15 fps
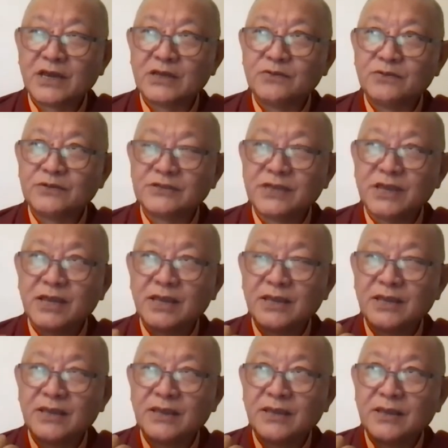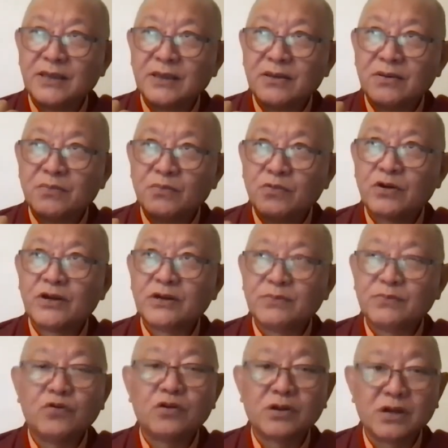can you say, more and
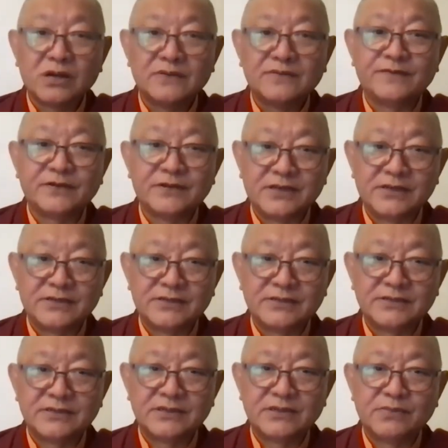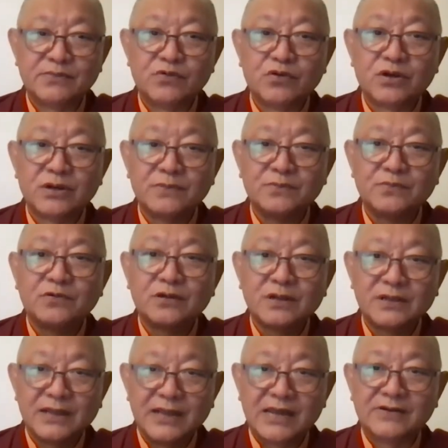more confidence and more
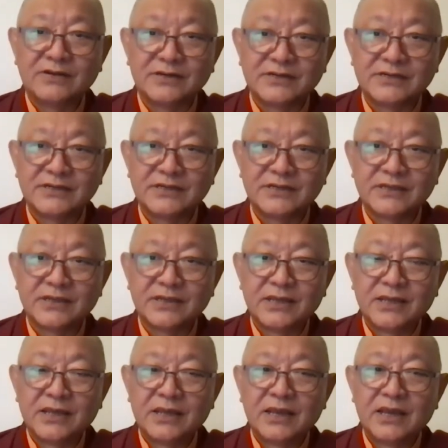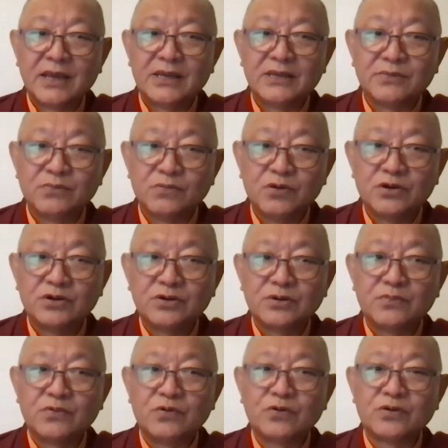clarity and
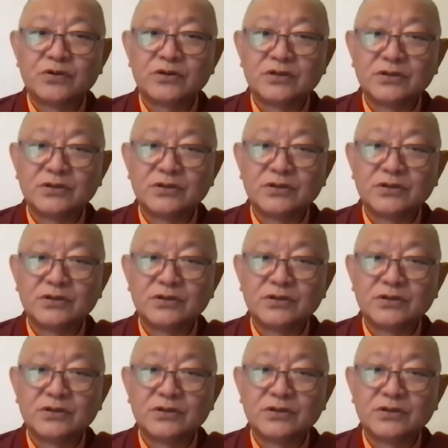more,